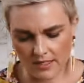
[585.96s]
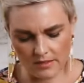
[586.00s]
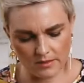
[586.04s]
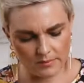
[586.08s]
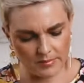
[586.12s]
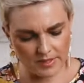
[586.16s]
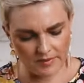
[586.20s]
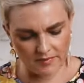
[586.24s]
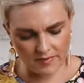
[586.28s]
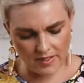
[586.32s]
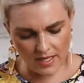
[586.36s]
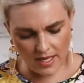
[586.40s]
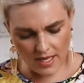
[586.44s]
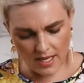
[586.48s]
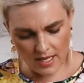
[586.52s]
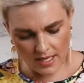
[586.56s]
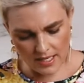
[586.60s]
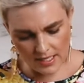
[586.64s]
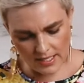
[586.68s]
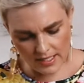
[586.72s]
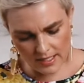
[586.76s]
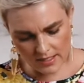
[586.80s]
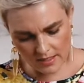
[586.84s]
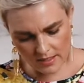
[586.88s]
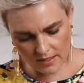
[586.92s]
a little bit of
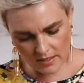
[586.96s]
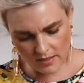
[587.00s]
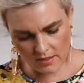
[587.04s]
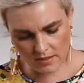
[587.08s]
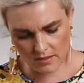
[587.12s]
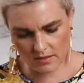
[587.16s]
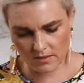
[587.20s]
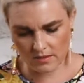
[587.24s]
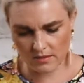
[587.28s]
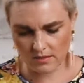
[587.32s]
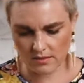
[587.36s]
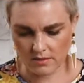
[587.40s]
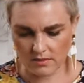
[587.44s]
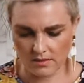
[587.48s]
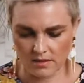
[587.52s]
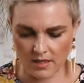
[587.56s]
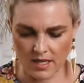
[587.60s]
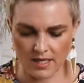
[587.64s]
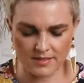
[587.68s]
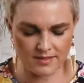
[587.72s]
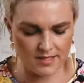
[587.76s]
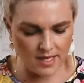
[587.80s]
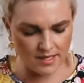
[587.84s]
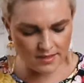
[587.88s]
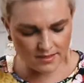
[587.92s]
garlic.
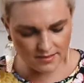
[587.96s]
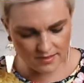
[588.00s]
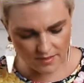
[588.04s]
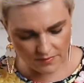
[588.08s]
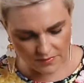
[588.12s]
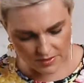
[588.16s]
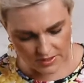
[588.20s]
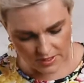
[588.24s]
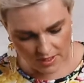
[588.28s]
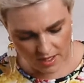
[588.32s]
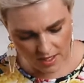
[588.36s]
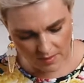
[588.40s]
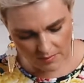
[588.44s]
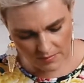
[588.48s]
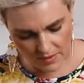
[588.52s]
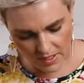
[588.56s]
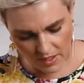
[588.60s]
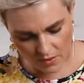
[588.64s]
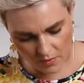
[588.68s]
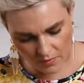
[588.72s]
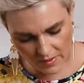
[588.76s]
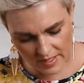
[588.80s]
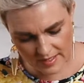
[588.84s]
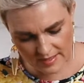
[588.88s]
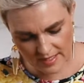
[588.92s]
I say this every time, but I
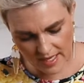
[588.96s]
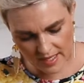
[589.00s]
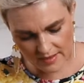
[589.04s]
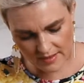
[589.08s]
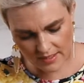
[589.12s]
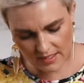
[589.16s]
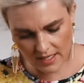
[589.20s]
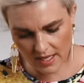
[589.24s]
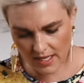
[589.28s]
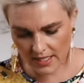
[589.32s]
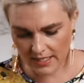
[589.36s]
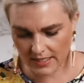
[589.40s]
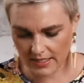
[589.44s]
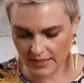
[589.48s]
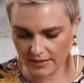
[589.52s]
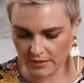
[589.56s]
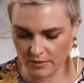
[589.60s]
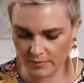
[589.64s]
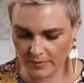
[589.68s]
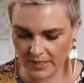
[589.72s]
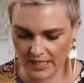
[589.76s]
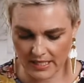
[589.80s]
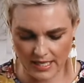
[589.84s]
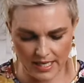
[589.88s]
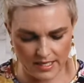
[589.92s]
always add the garlic a
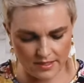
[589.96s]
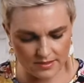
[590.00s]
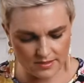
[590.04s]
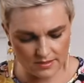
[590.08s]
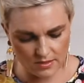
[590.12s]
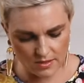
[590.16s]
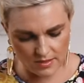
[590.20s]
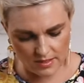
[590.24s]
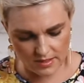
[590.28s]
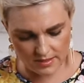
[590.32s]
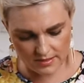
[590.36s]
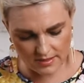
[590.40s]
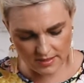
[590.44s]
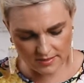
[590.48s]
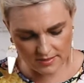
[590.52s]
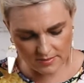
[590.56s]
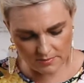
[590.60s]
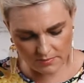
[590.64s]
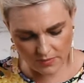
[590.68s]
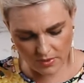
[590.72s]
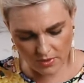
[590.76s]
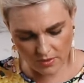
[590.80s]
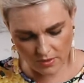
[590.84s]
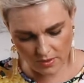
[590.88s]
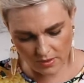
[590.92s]
little bit later so that it
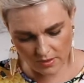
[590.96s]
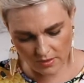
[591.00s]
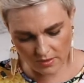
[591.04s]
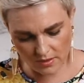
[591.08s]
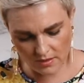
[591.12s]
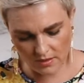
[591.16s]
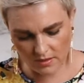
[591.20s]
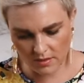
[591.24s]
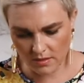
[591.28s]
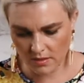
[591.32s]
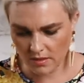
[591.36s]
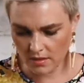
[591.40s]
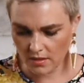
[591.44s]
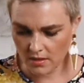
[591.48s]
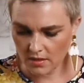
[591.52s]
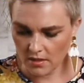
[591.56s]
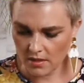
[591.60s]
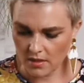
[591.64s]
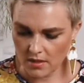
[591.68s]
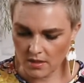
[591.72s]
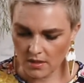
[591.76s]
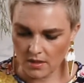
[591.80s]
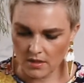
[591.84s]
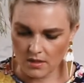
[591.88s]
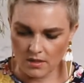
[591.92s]
doesn't burn.
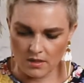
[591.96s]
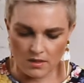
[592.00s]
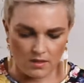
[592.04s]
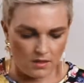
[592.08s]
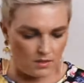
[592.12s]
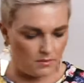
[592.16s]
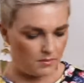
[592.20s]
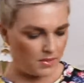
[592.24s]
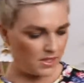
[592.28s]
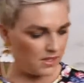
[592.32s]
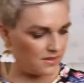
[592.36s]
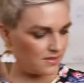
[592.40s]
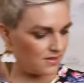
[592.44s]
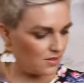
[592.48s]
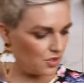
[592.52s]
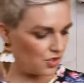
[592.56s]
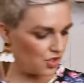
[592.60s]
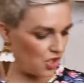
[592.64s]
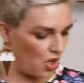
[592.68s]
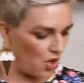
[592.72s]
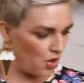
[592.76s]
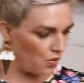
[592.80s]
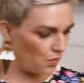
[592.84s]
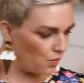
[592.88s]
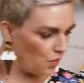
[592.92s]
Because you
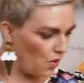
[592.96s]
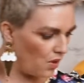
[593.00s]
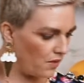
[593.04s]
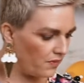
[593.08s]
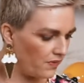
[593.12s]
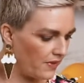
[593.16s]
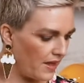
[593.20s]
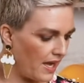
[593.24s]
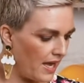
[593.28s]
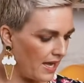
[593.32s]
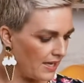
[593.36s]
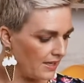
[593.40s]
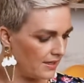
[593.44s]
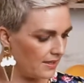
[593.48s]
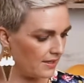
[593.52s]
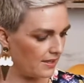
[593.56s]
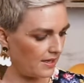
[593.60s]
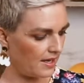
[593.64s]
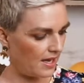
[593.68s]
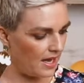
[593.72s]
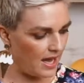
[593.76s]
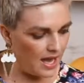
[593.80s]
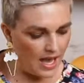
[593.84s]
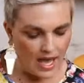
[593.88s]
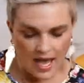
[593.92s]
don't want that
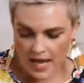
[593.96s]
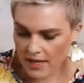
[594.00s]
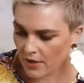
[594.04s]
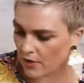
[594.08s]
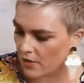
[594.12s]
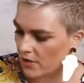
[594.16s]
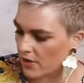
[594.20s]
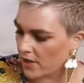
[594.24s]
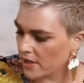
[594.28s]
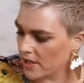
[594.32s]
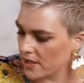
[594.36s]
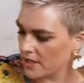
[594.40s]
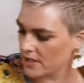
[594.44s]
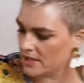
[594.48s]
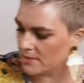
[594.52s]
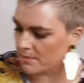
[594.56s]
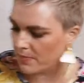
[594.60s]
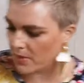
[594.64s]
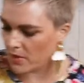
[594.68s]
acrid,